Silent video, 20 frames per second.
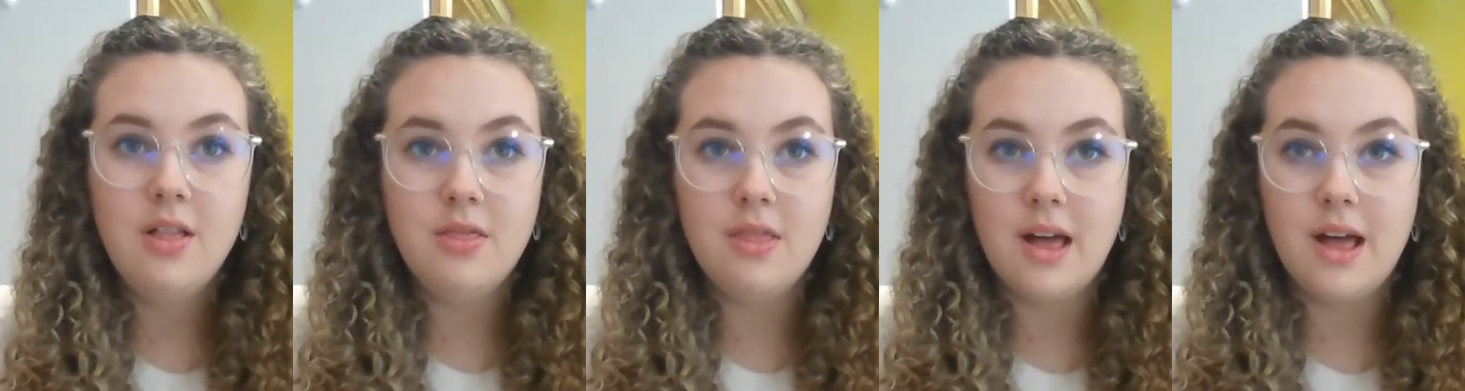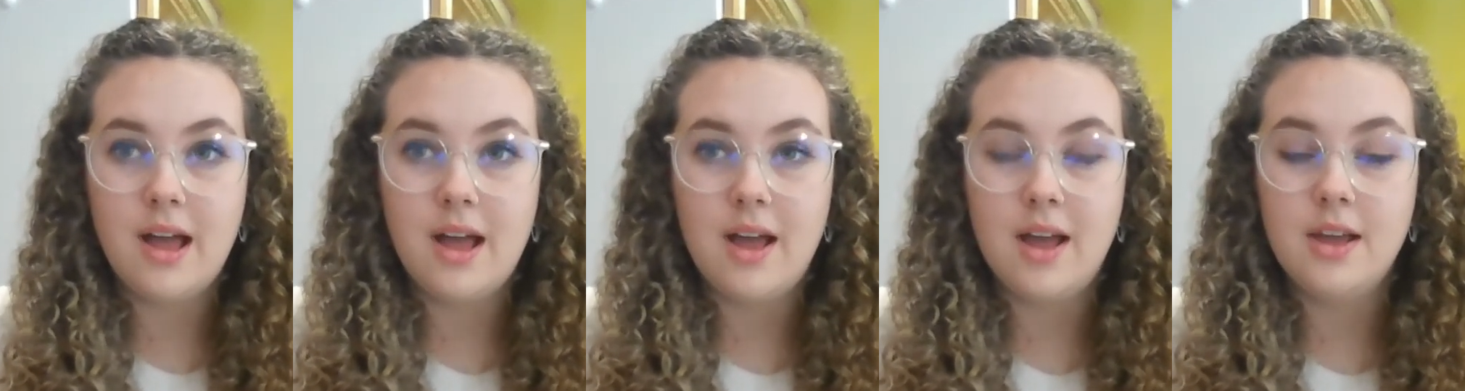
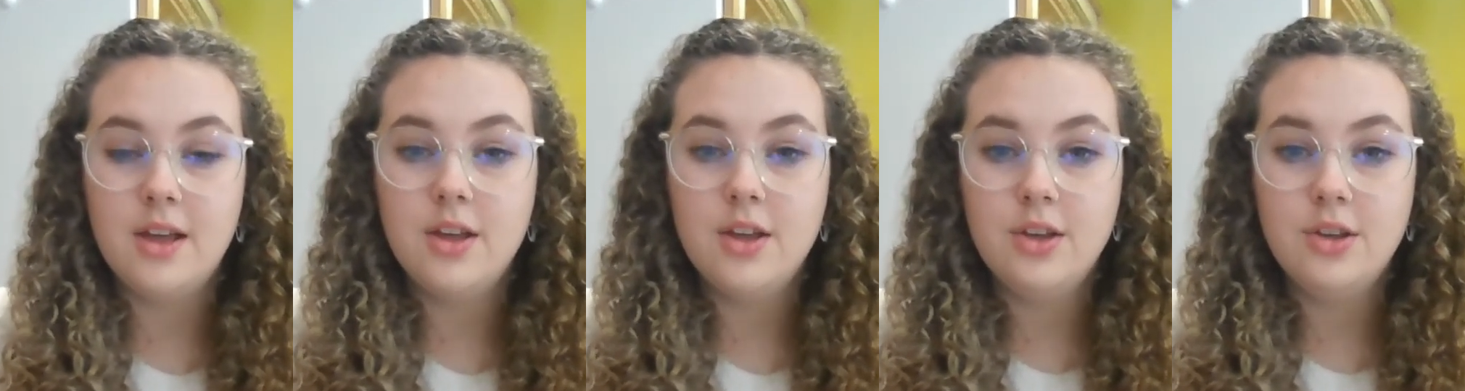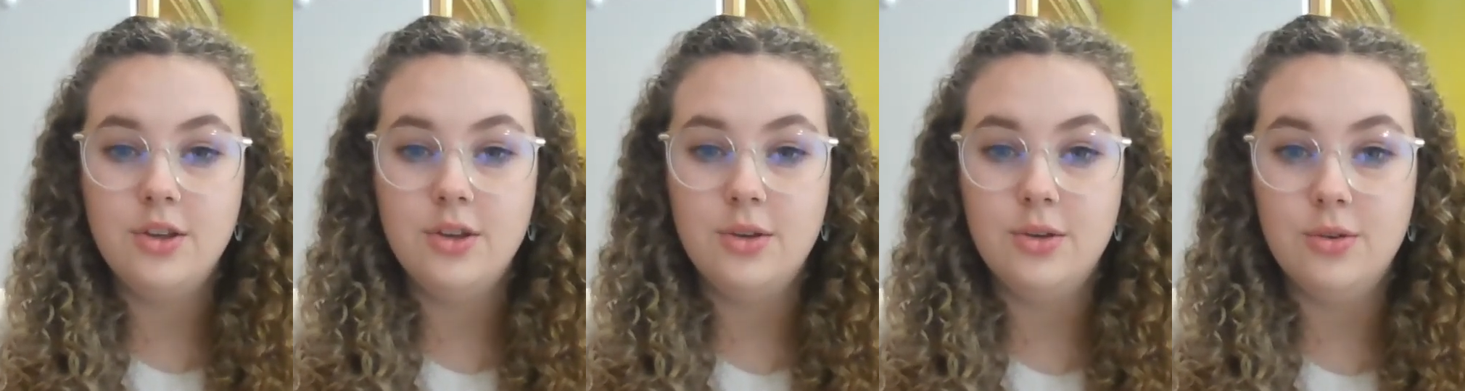that
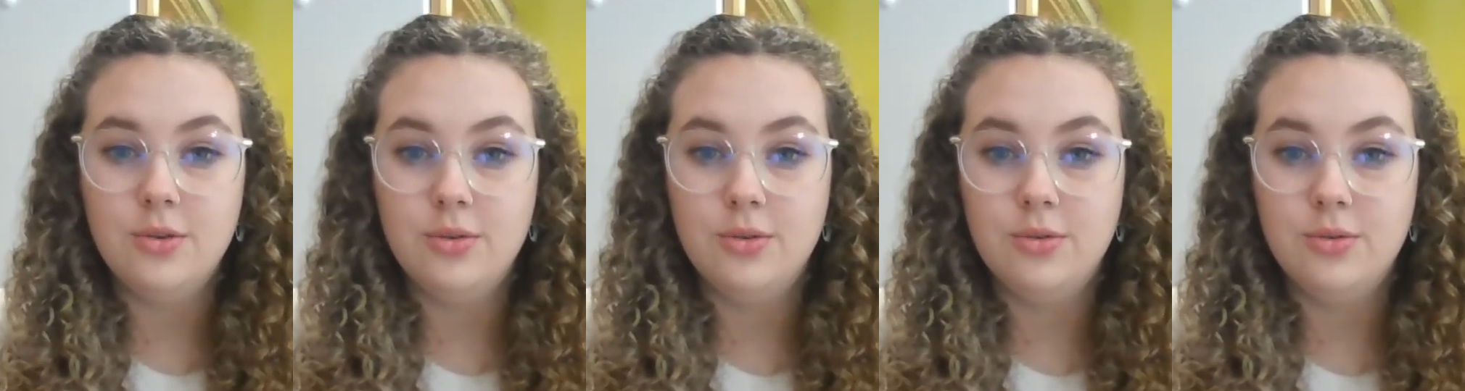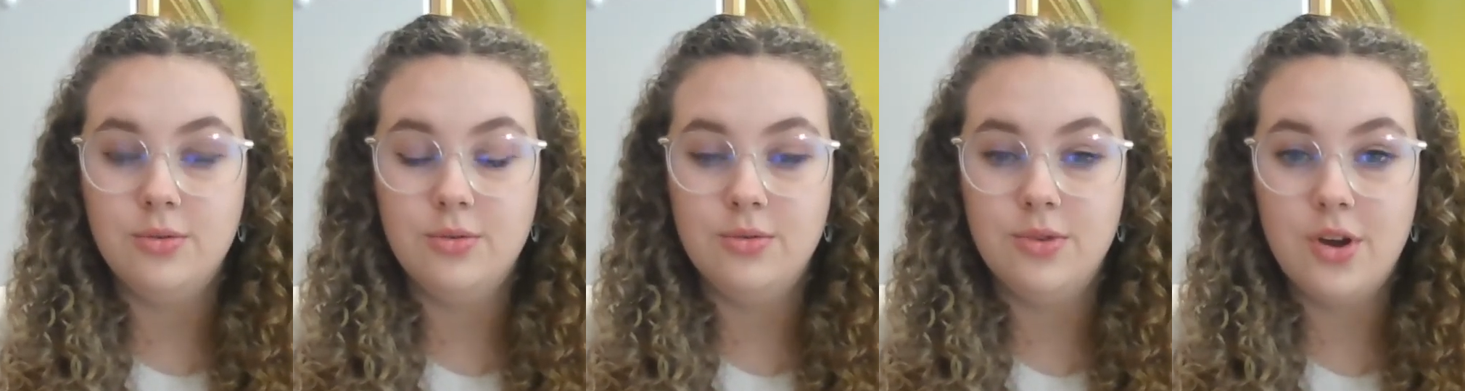
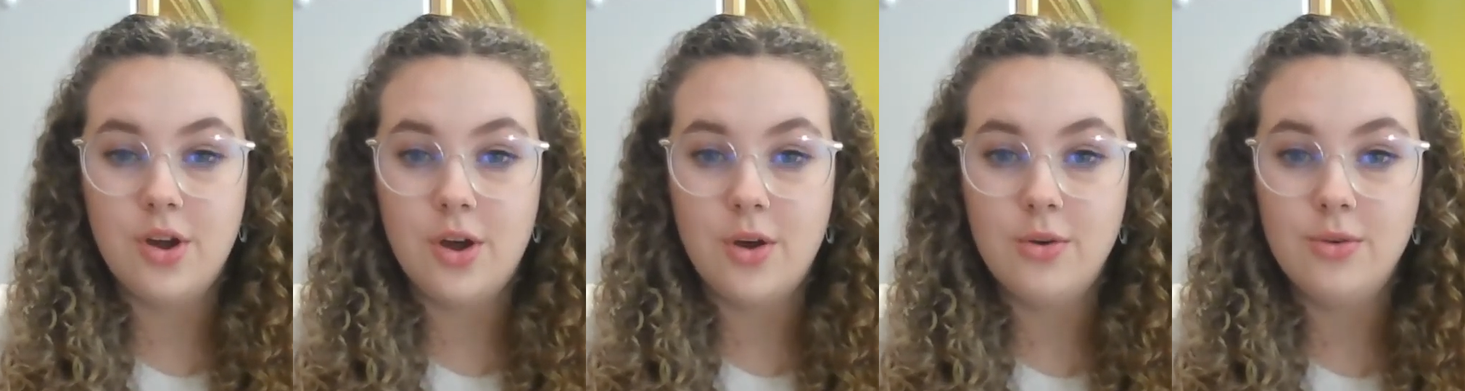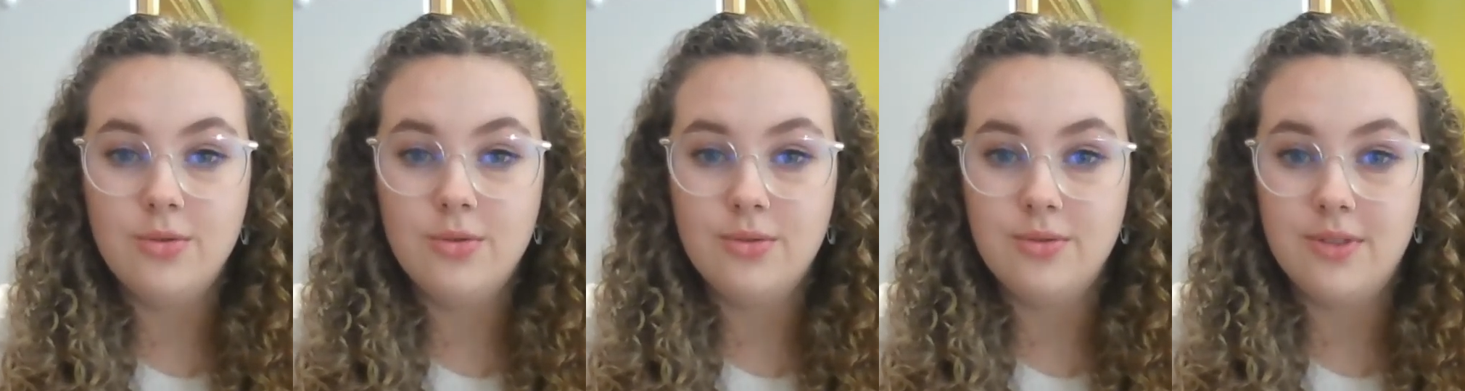you
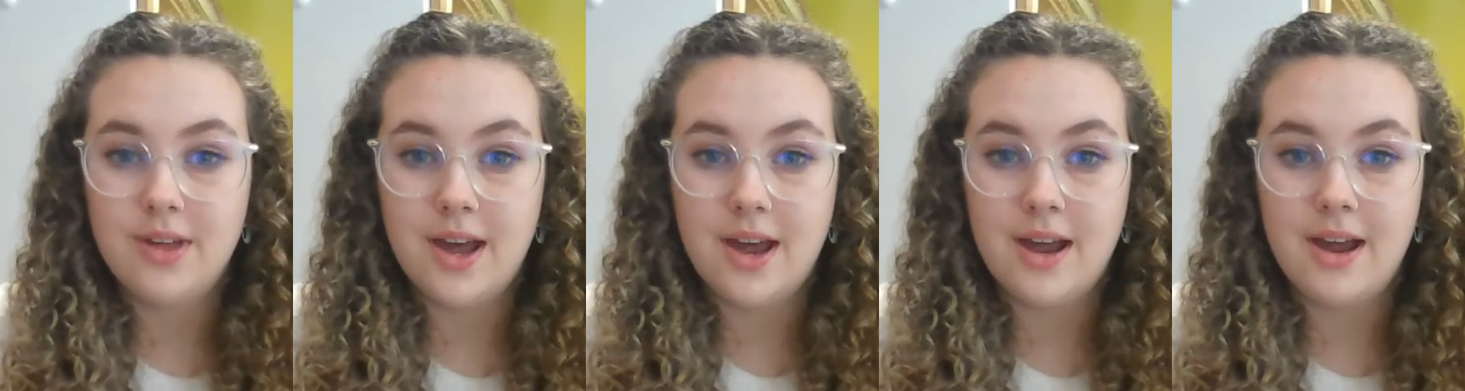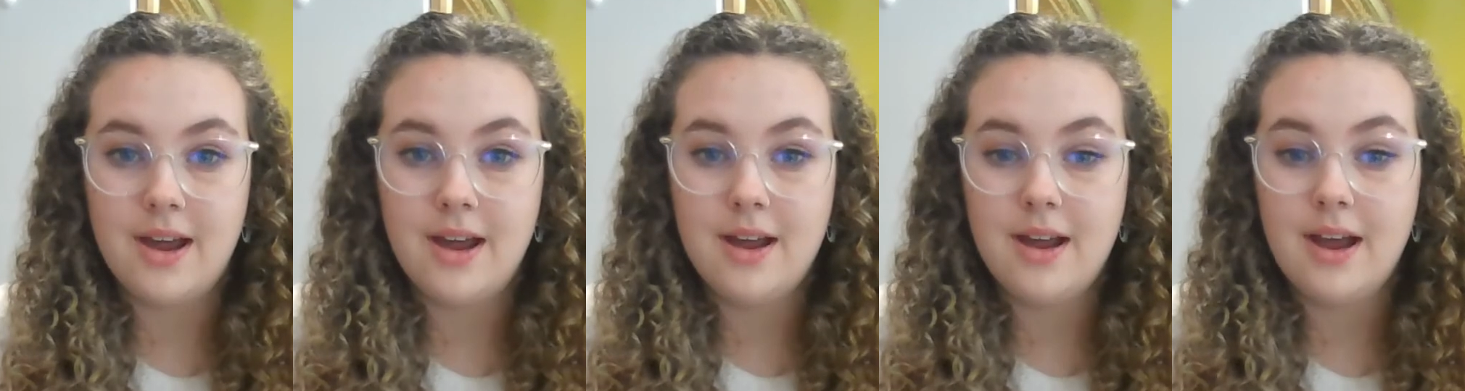know
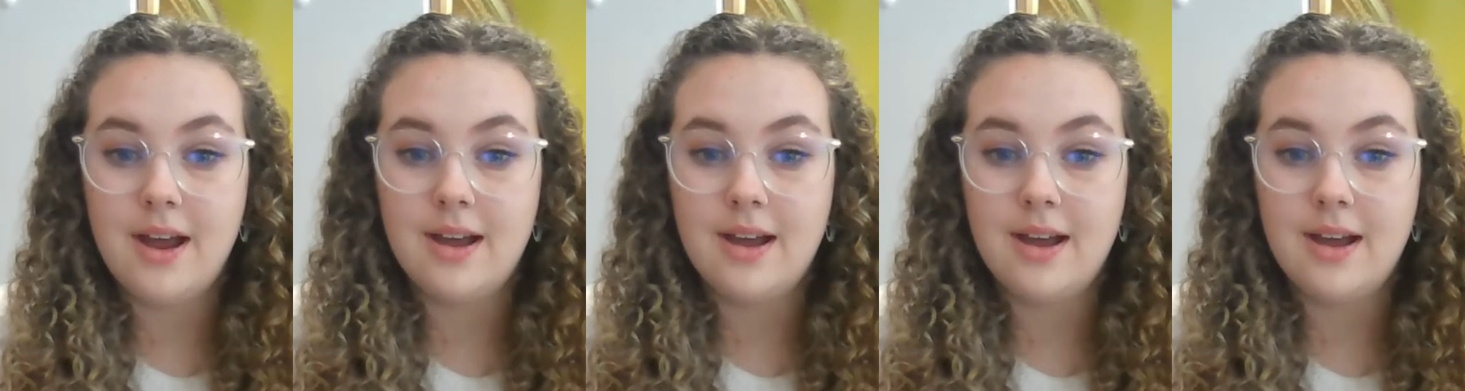that